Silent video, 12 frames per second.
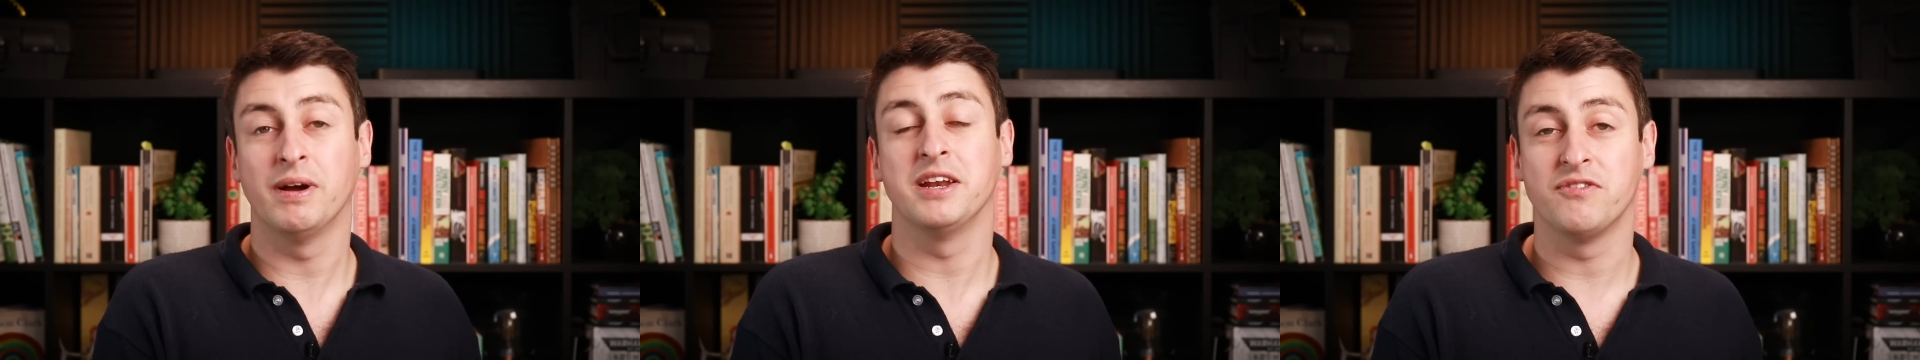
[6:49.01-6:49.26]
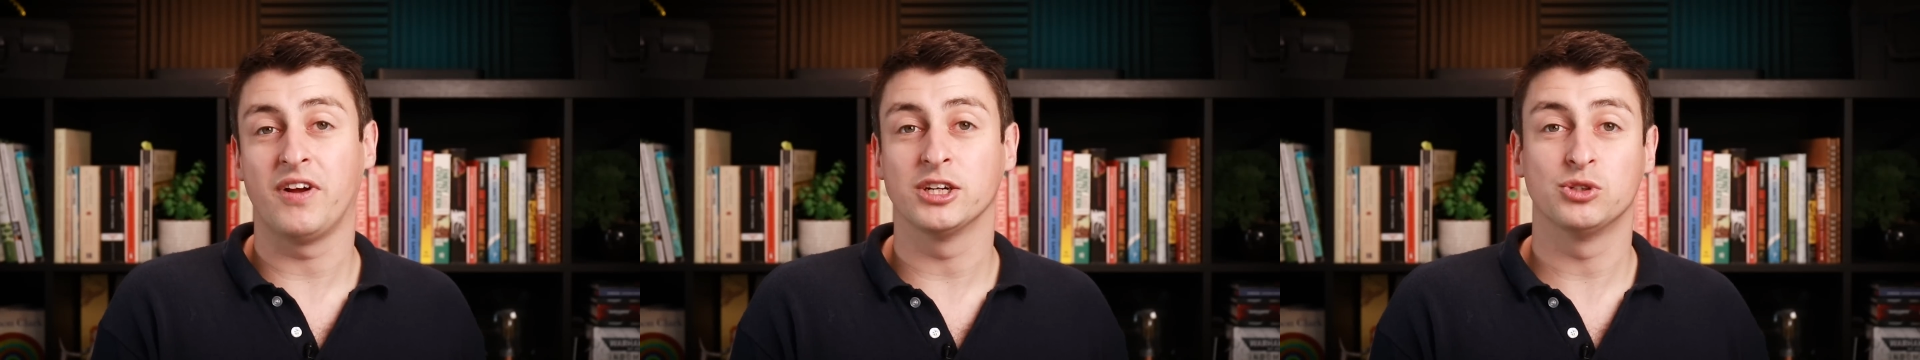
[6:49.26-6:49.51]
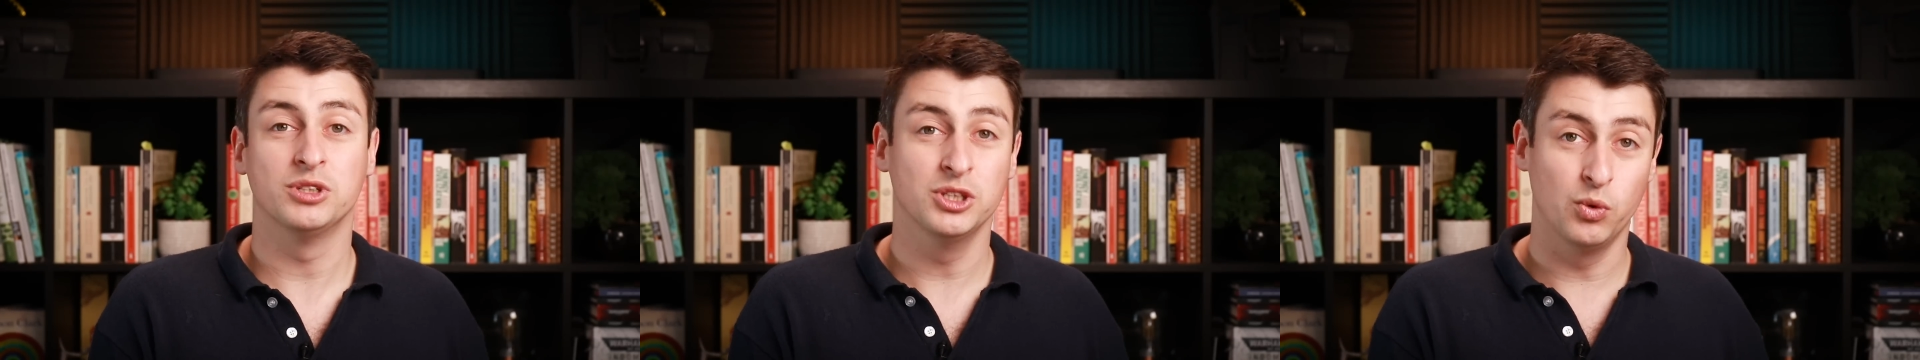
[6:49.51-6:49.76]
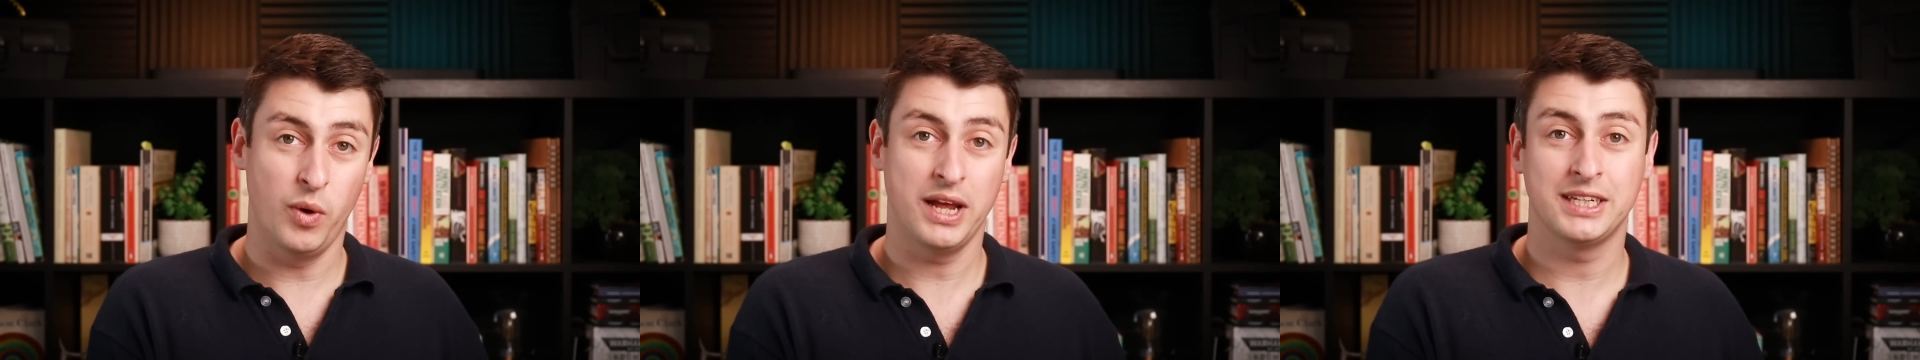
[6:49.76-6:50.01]
manufacturing
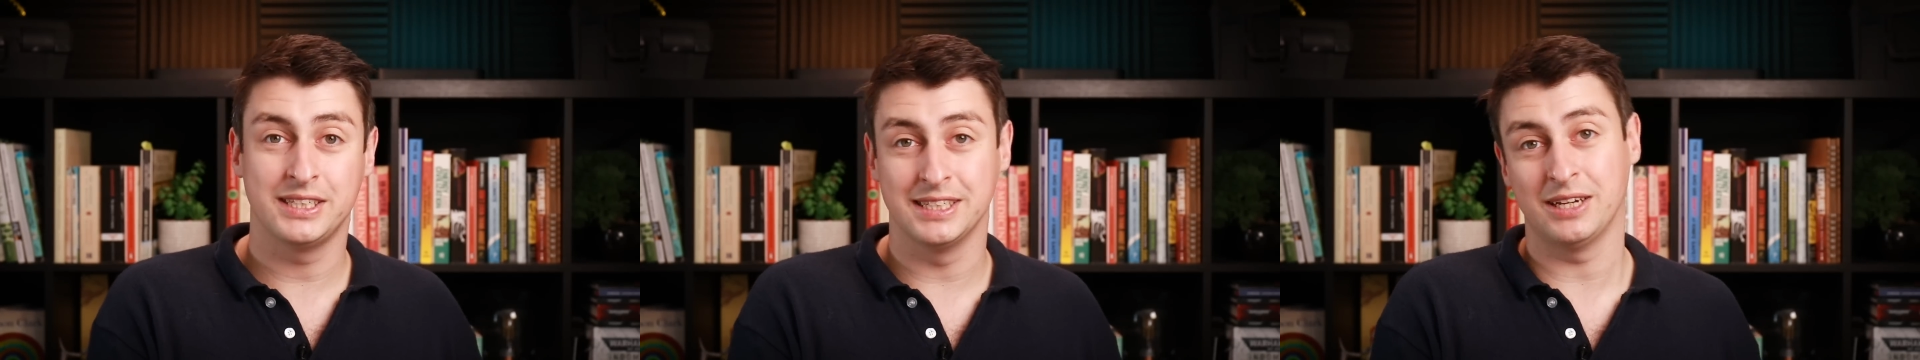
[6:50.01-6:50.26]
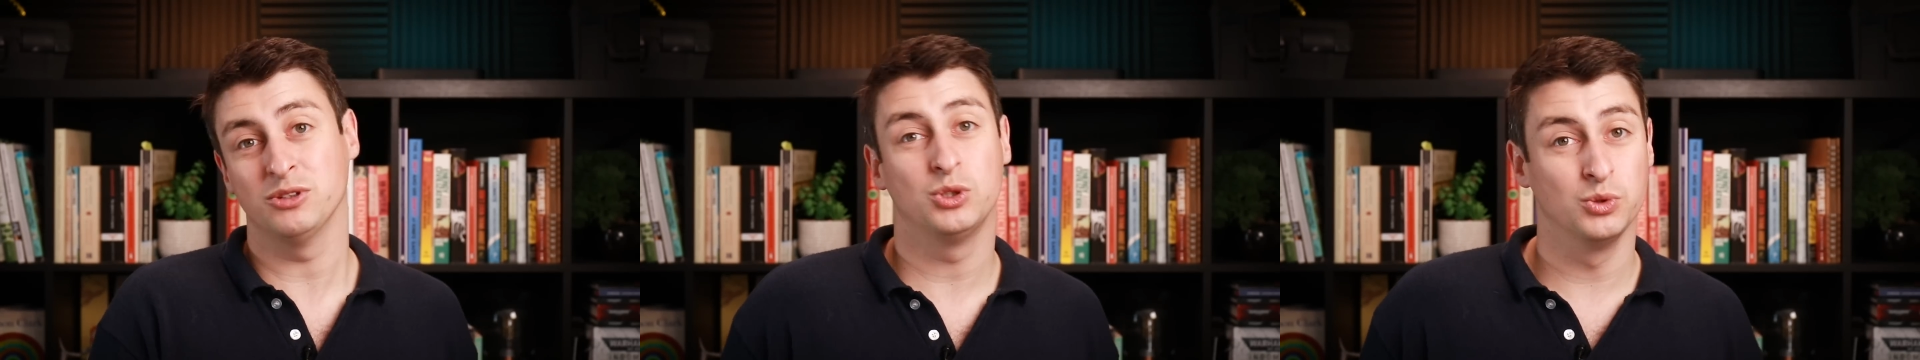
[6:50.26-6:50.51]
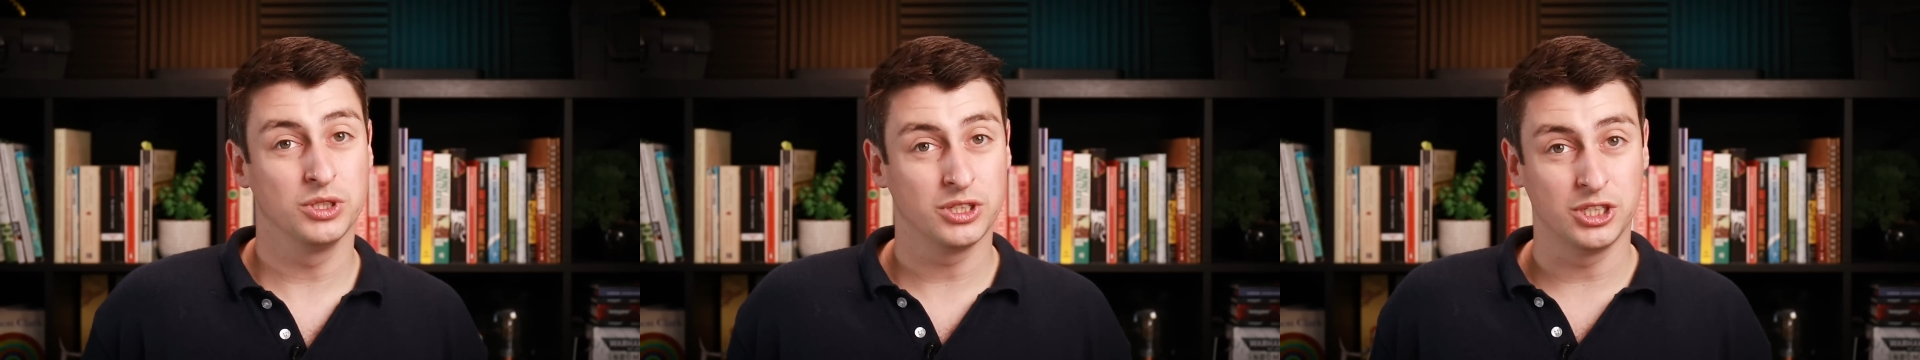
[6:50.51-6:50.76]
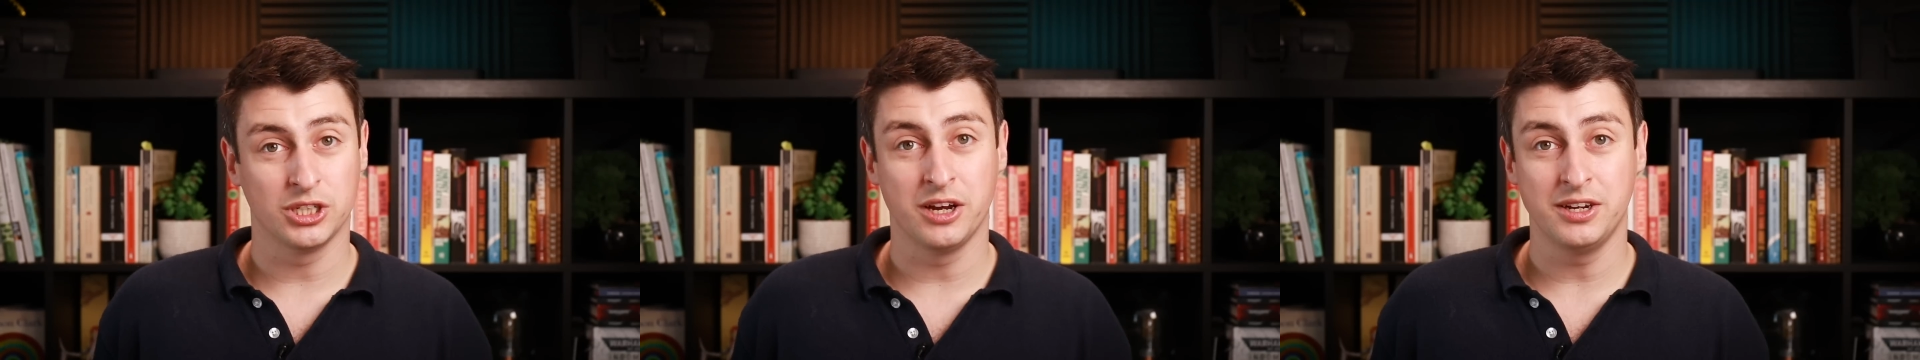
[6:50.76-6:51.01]
the West has outsourced
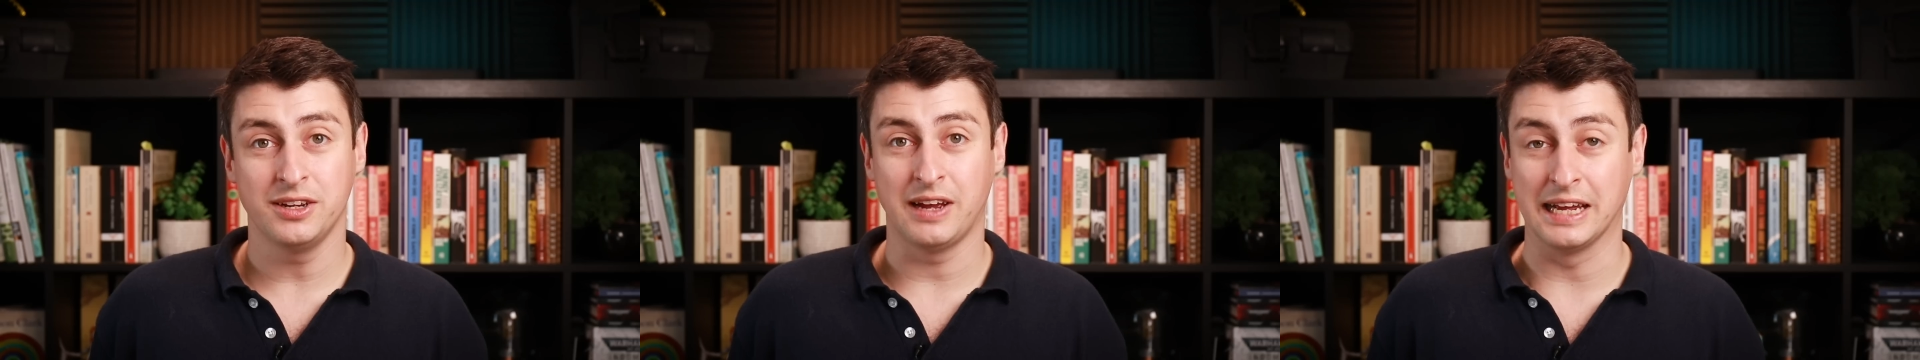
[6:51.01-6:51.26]
to China,